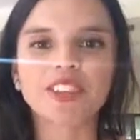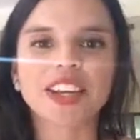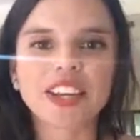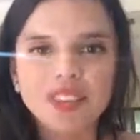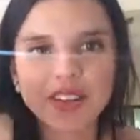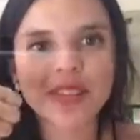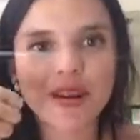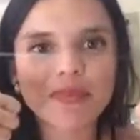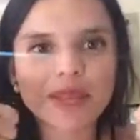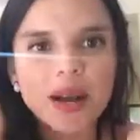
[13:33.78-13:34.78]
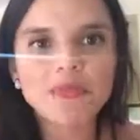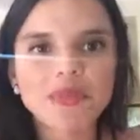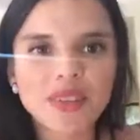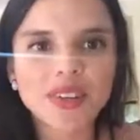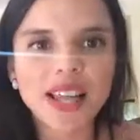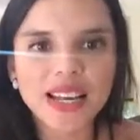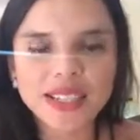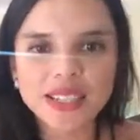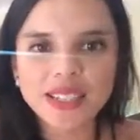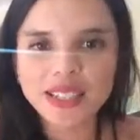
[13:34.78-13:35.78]
Give the thumbs up if you
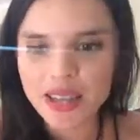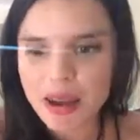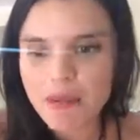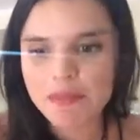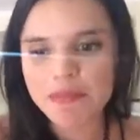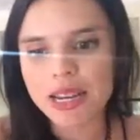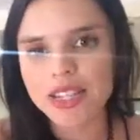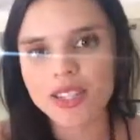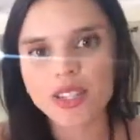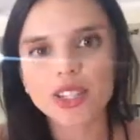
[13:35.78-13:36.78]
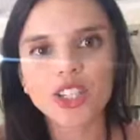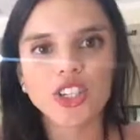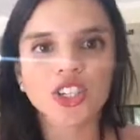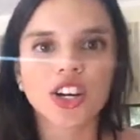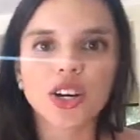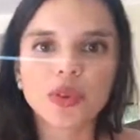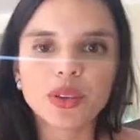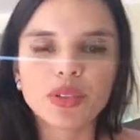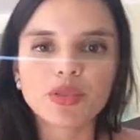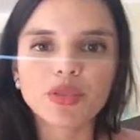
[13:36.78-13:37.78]
like this message. Share it
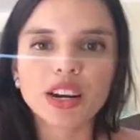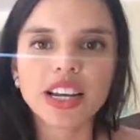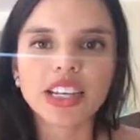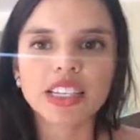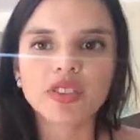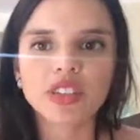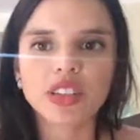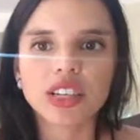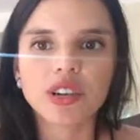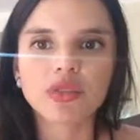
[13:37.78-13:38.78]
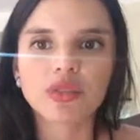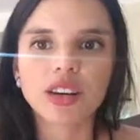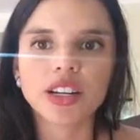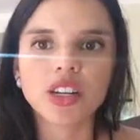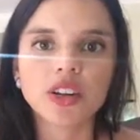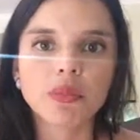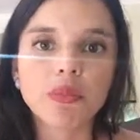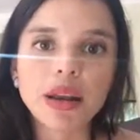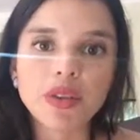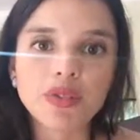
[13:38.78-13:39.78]
with a friend if you think a friend
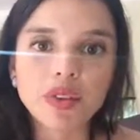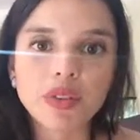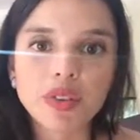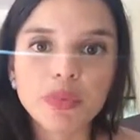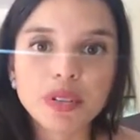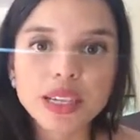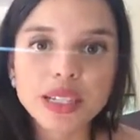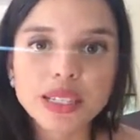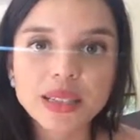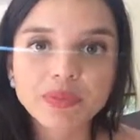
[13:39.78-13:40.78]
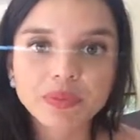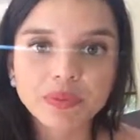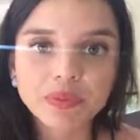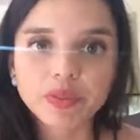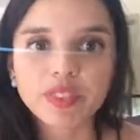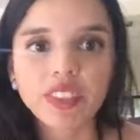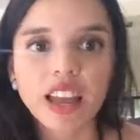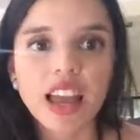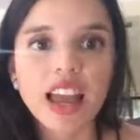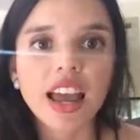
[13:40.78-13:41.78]
could benefit from this.
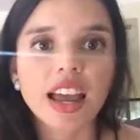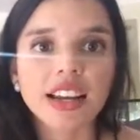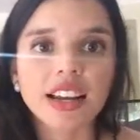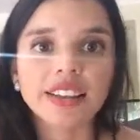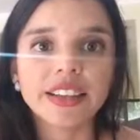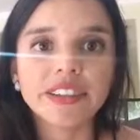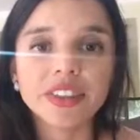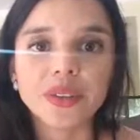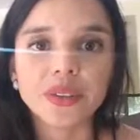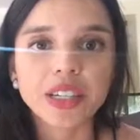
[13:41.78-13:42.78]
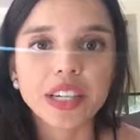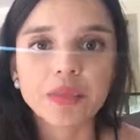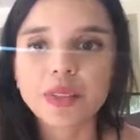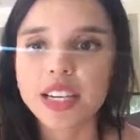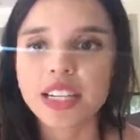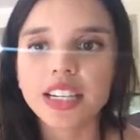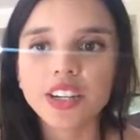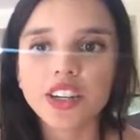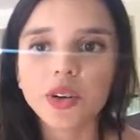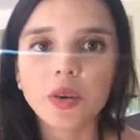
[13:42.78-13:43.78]
And I love you. Keep sending
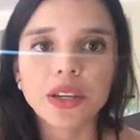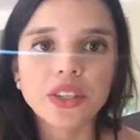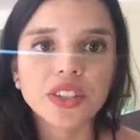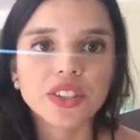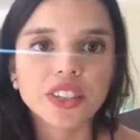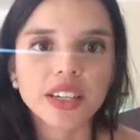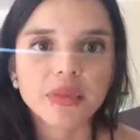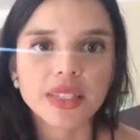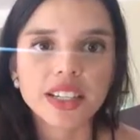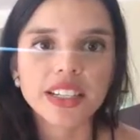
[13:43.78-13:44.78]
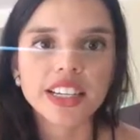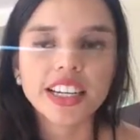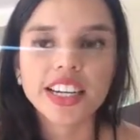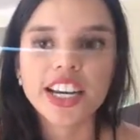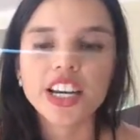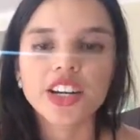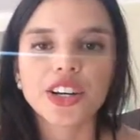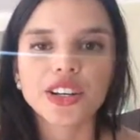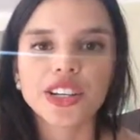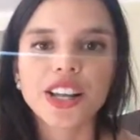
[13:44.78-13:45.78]
your questions. Keep sending
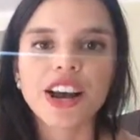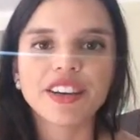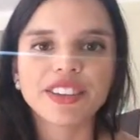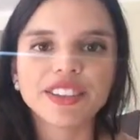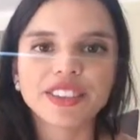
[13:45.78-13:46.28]
your love.